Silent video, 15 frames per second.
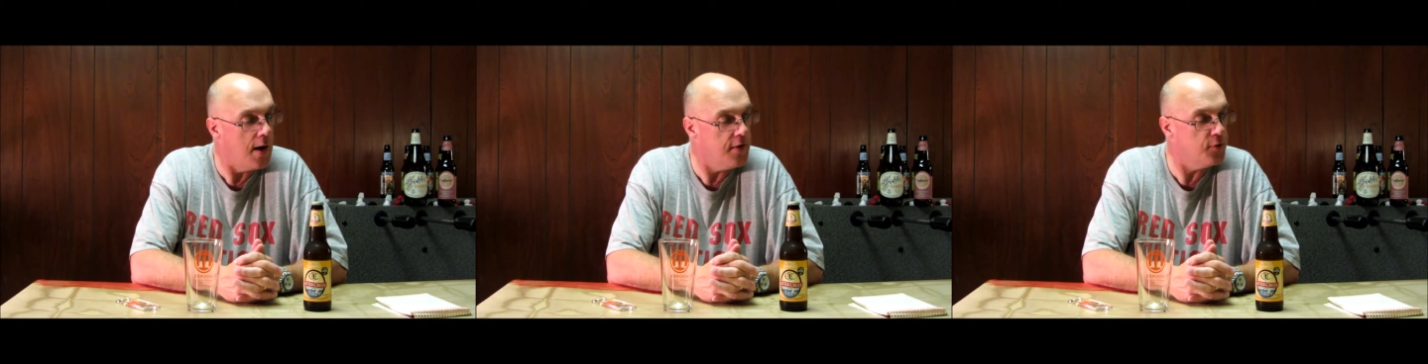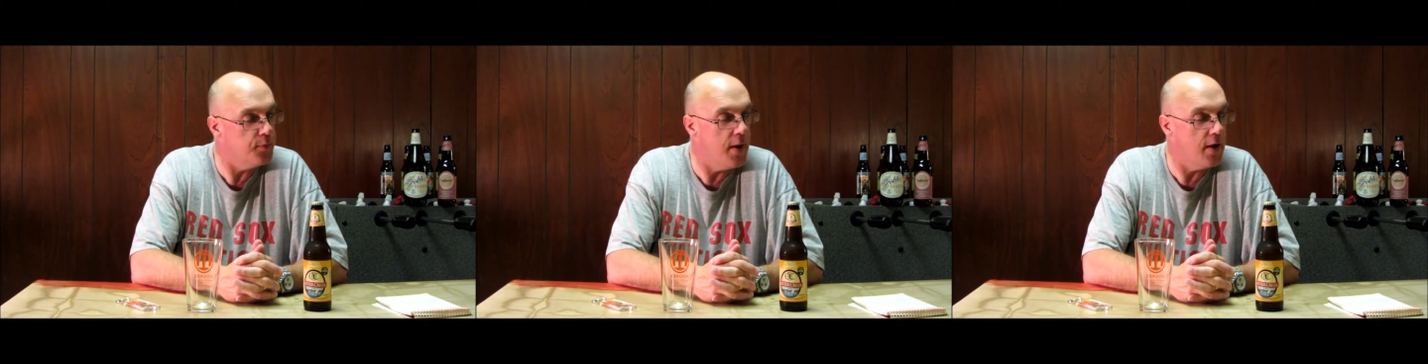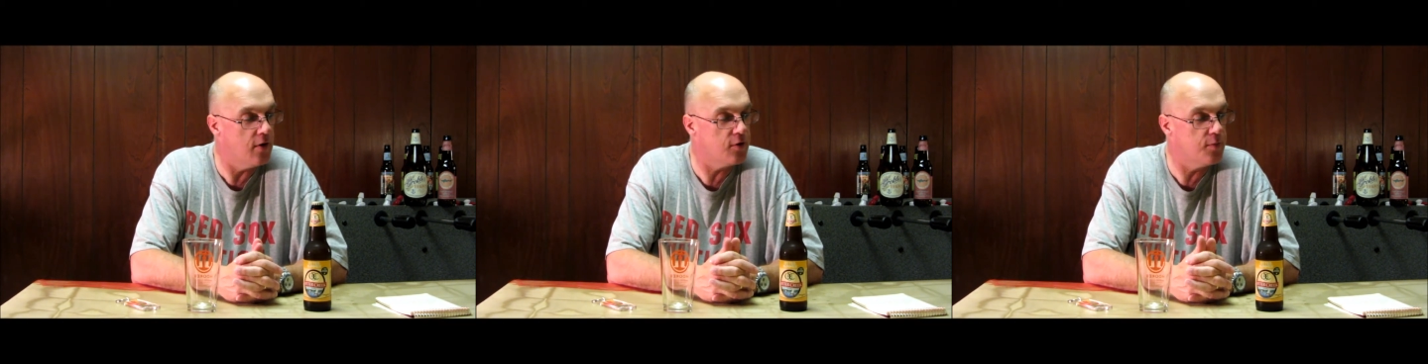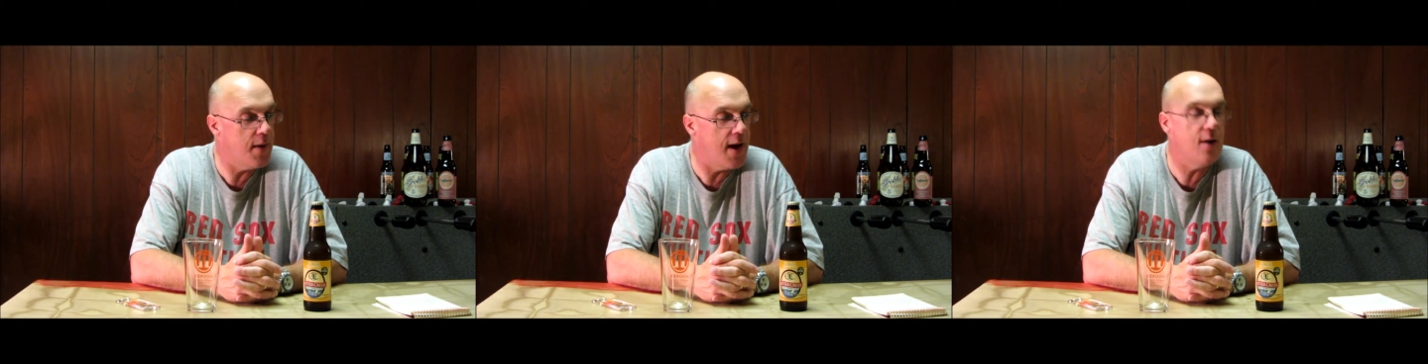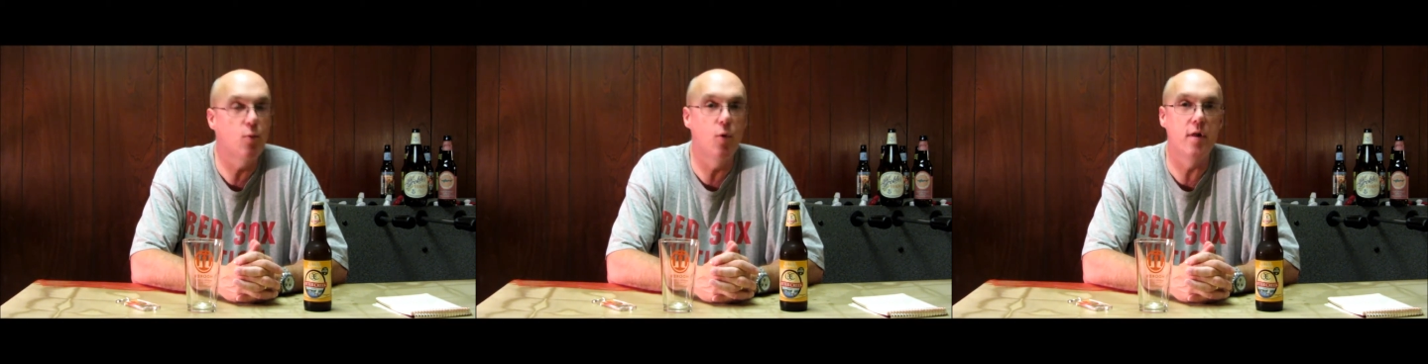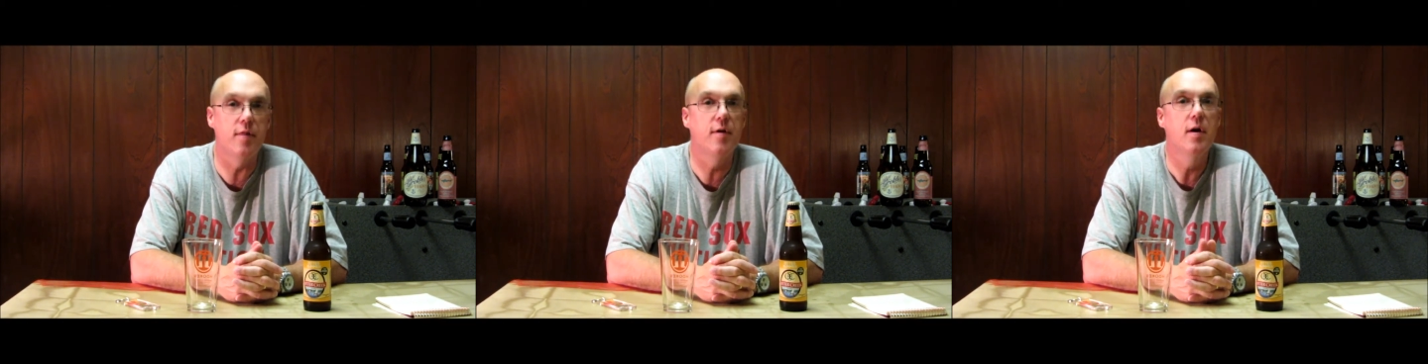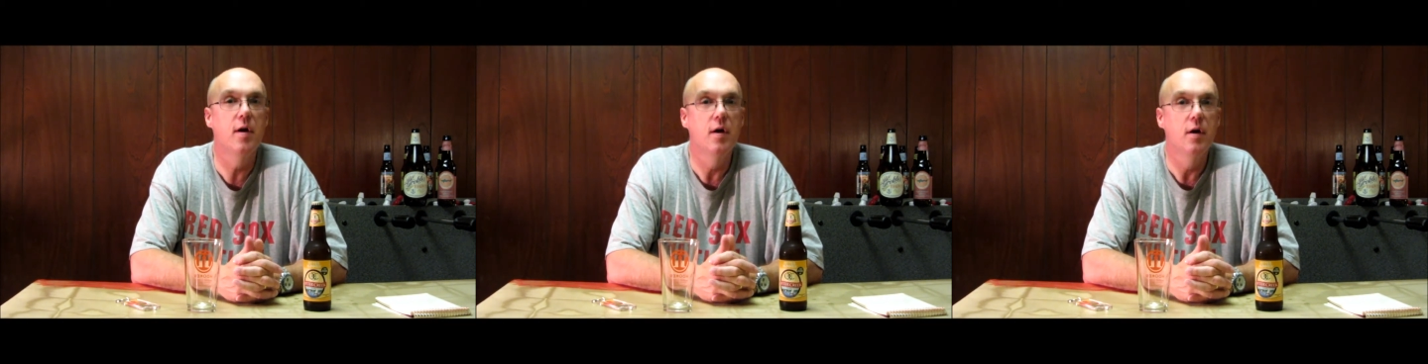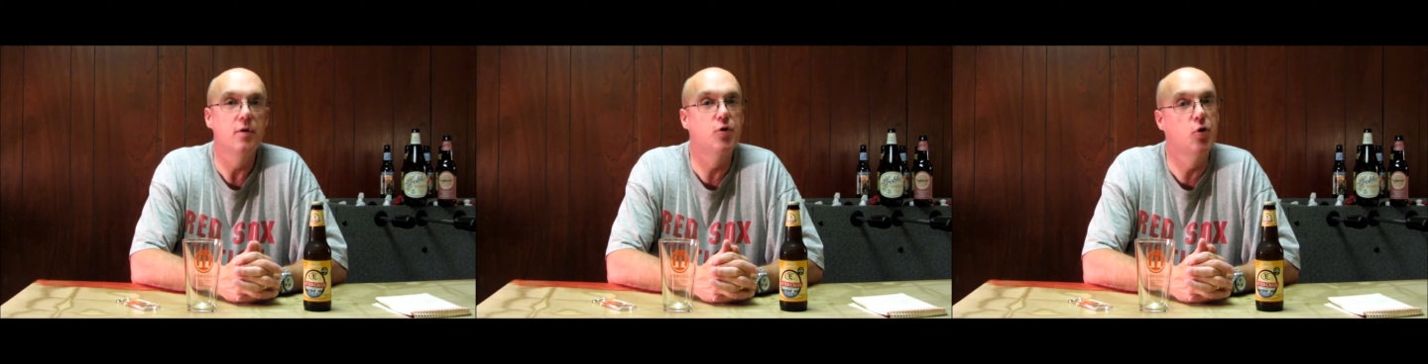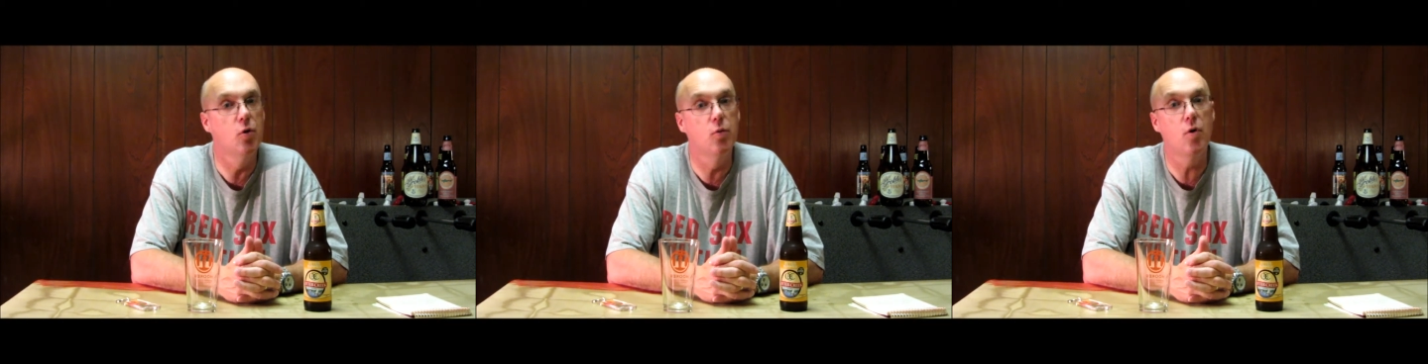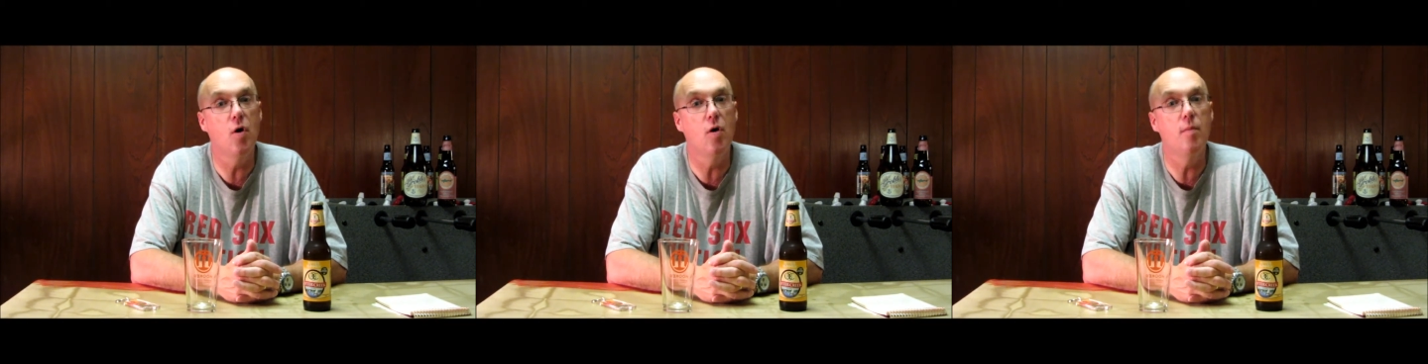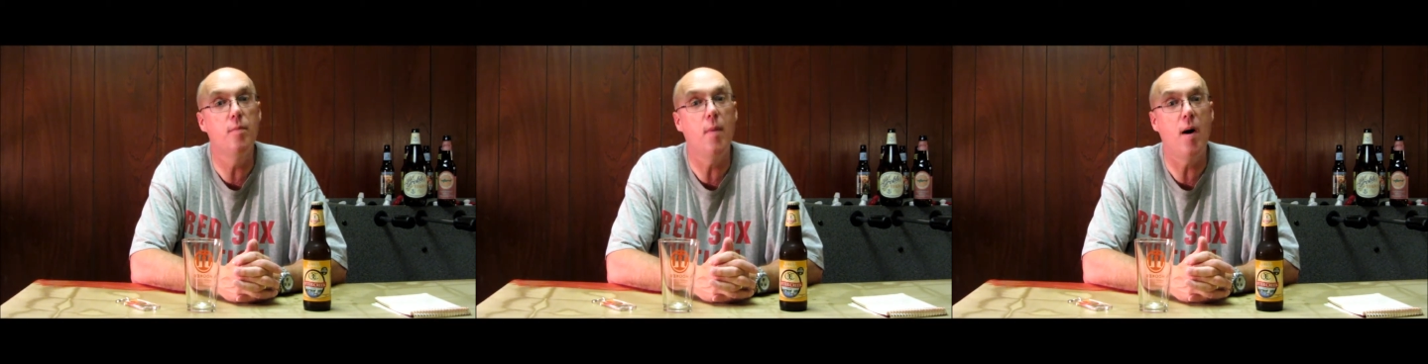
This beer is made with two-row